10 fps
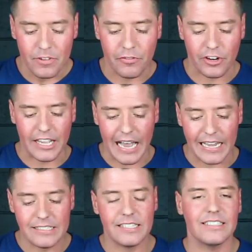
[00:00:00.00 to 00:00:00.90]
For
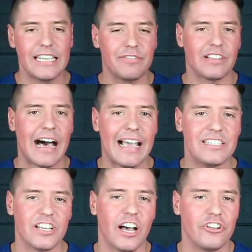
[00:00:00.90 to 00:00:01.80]
God to leave
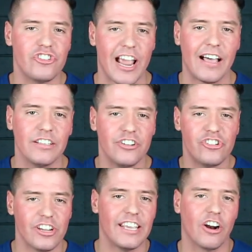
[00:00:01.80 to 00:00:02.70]
lies
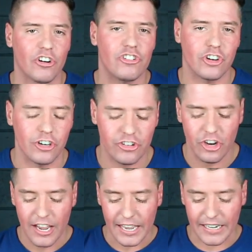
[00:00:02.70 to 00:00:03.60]
unchallenged in our church
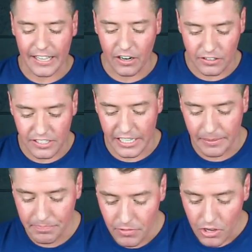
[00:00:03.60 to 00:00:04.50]
and in our
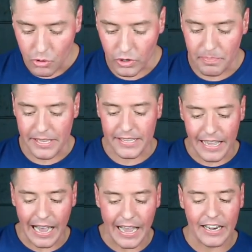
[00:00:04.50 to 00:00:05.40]
team would be
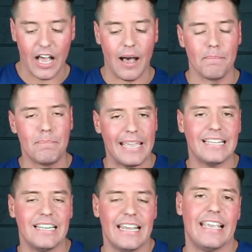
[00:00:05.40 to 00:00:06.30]
God
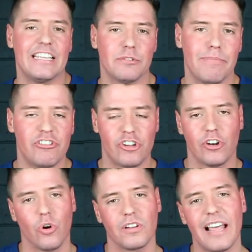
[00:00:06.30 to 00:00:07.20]
abandoning his
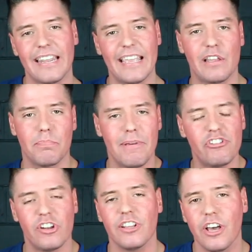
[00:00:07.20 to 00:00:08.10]
mission or letting his
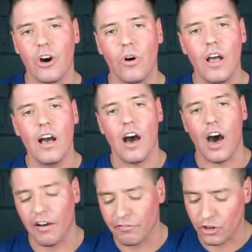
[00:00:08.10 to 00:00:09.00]
mission go
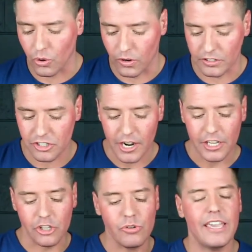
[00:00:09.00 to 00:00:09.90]
off course.
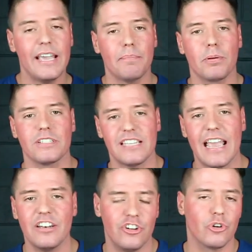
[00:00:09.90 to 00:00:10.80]
You can't
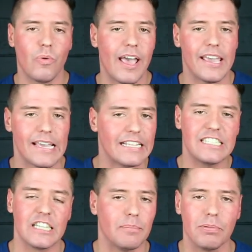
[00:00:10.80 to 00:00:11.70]
pretend your way
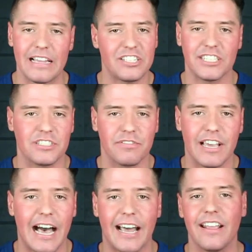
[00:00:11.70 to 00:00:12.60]
into the blessings of
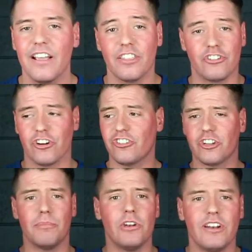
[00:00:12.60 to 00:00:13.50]
God. The church
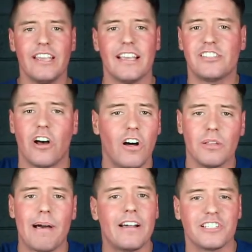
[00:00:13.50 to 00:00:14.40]
community, it's all
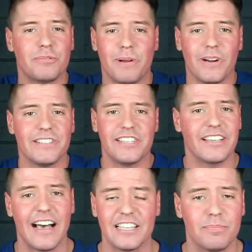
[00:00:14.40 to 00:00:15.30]
about experiencing
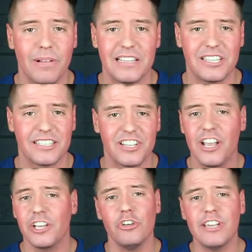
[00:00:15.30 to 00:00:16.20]
God's blessings.
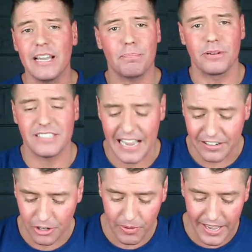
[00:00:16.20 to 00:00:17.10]
You can't pretend
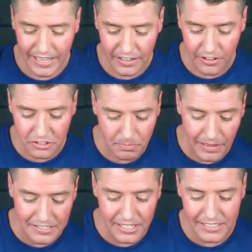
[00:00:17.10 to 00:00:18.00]
your way into those
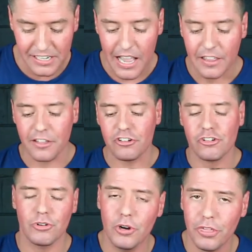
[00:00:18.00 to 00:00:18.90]
blessings. The
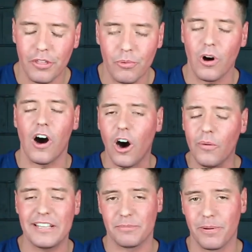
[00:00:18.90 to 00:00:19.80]
truth will
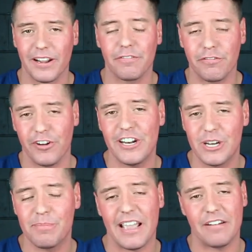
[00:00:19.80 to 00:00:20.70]
always bring
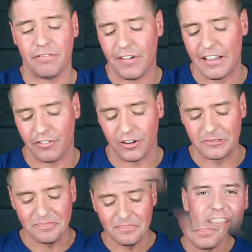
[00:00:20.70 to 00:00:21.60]
freedom and favor.
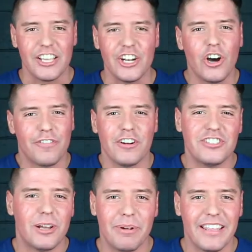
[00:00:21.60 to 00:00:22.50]
You know, if you're
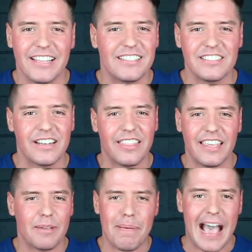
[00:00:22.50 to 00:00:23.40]
somebody that doesn't
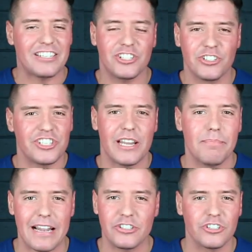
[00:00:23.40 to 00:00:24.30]
think pastors and
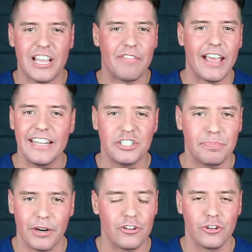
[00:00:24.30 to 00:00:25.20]
mentors have any
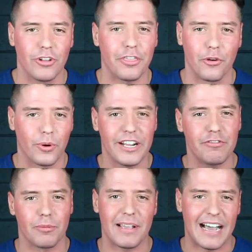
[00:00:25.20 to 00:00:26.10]
spiritual authority
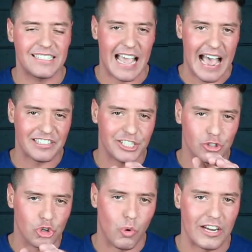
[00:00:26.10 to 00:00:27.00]
from God to ask you
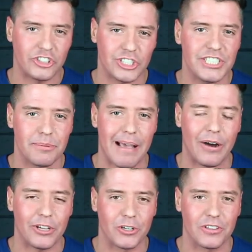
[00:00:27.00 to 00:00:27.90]
questions
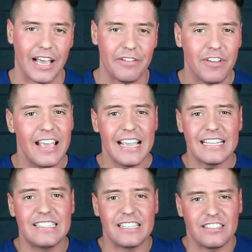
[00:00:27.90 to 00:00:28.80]
about your life
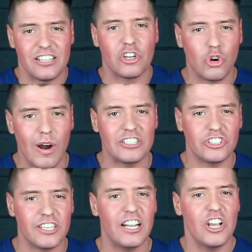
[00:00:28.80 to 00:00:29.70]
and to
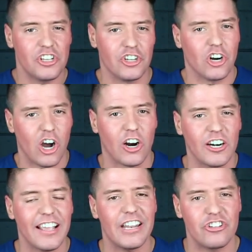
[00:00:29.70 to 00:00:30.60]
question your
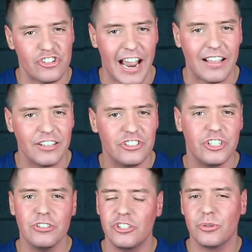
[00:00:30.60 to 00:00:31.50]
heart and challenge
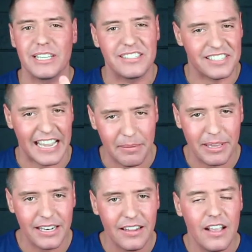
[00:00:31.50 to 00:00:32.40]
you to
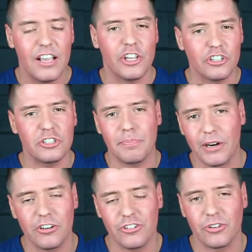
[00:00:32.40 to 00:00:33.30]
examine your
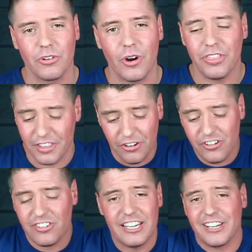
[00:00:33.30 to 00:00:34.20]
spiritual growth, you
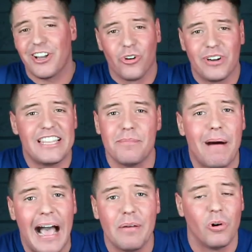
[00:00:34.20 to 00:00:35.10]
just need to go read the
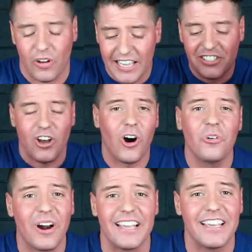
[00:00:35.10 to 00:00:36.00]
Bible. It's
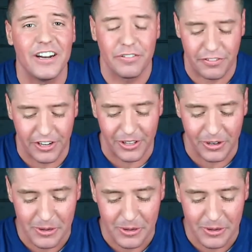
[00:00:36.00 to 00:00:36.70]
all right here for you.